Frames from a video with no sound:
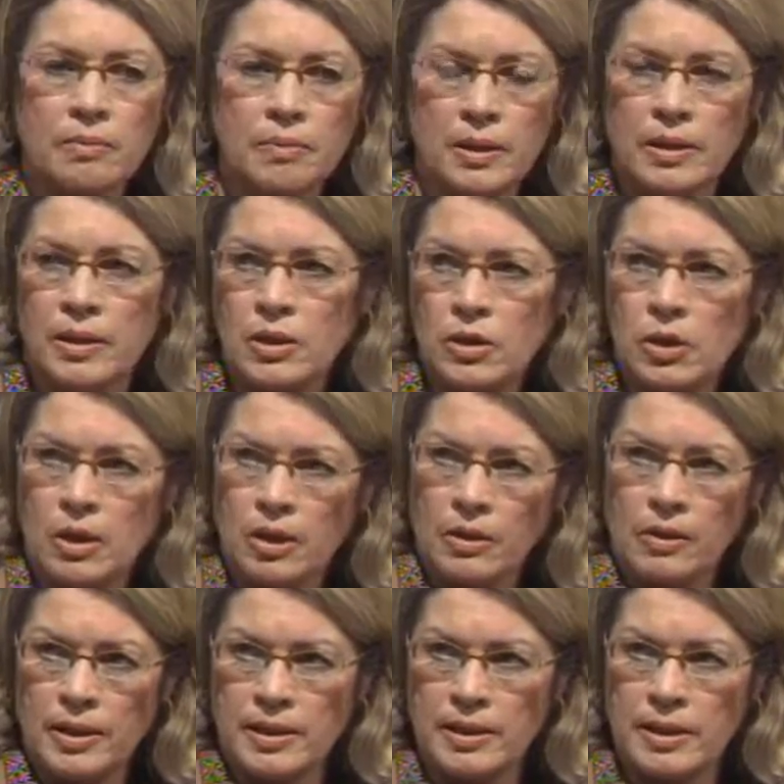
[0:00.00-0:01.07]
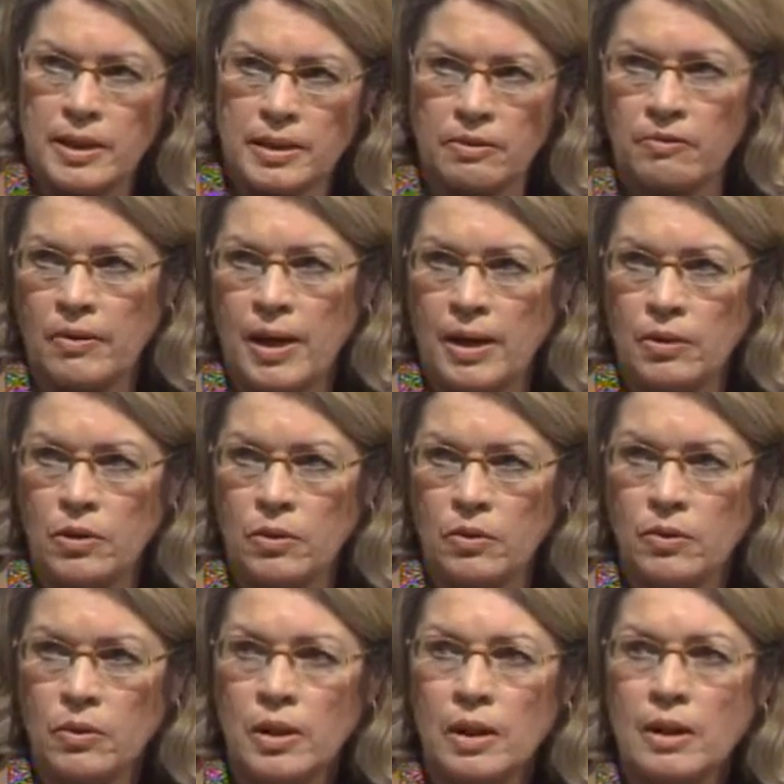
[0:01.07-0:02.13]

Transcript: million assessed value